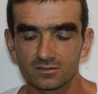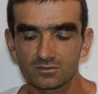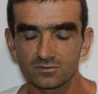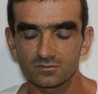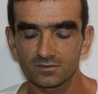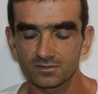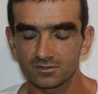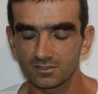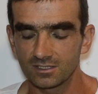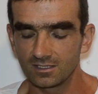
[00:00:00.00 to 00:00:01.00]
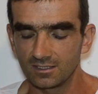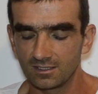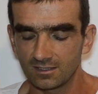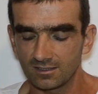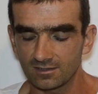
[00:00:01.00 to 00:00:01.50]
should finish
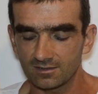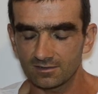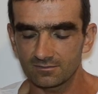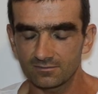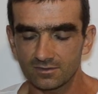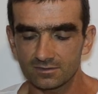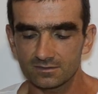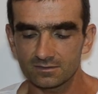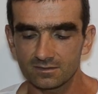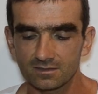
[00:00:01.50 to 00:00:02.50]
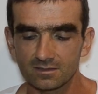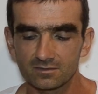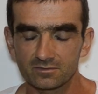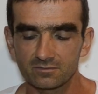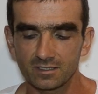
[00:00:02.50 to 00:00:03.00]
her first uh,
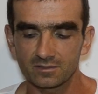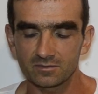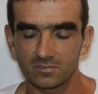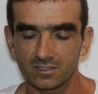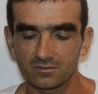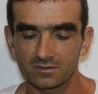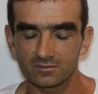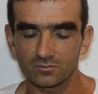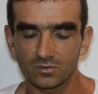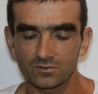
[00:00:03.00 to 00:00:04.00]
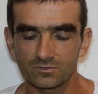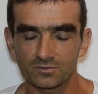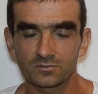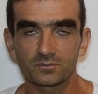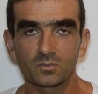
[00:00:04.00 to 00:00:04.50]
3100 mile race. So both
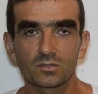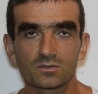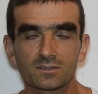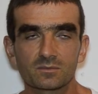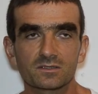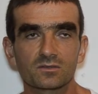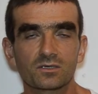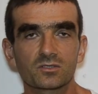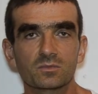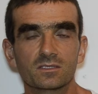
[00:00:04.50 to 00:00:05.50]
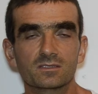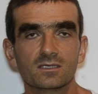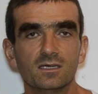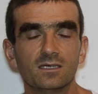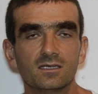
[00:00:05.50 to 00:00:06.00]
for the, both of them is going to be
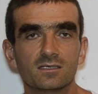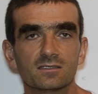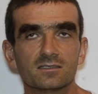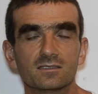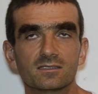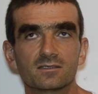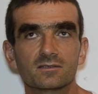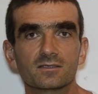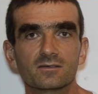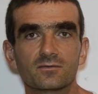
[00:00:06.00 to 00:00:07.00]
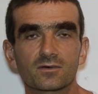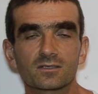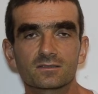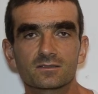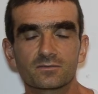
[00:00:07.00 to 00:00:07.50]
their uh,
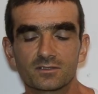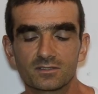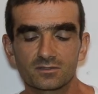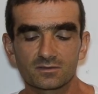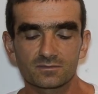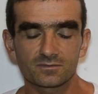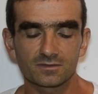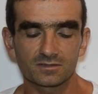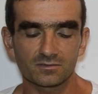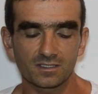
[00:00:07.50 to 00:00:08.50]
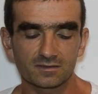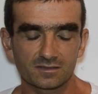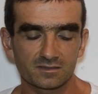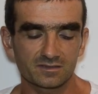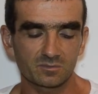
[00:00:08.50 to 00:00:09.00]
first finish of this race,
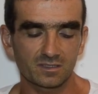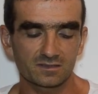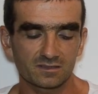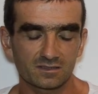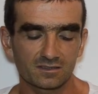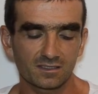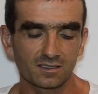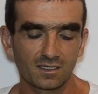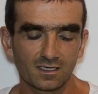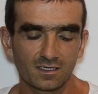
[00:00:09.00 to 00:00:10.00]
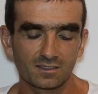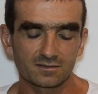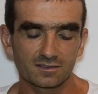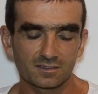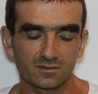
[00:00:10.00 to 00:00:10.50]
and it's amazing that they
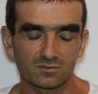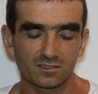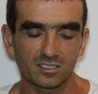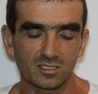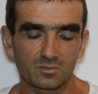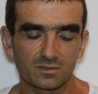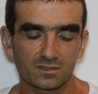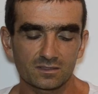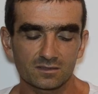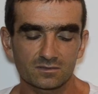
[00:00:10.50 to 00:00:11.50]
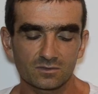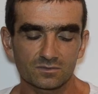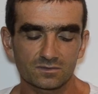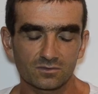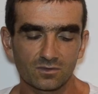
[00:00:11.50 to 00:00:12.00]
they could keep so
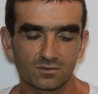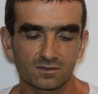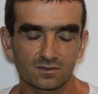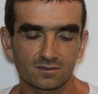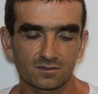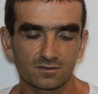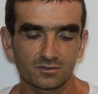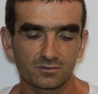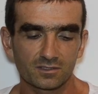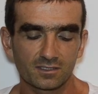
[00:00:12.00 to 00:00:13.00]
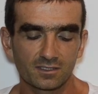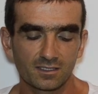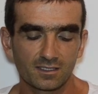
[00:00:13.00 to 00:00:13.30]
strong. Uh, Yuri